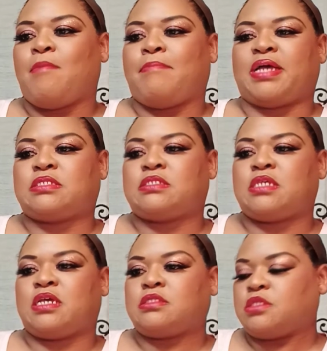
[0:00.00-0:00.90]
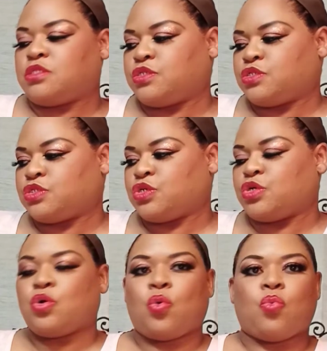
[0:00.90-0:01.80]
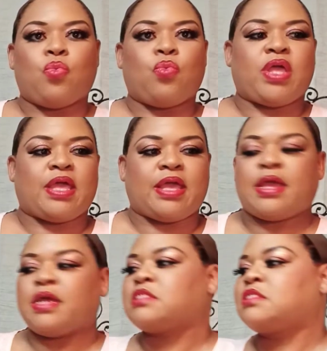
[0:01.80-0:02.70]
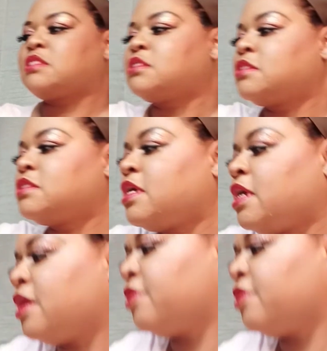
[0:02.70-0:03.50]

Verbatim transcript: by Sis Sister Wigs. Let's see.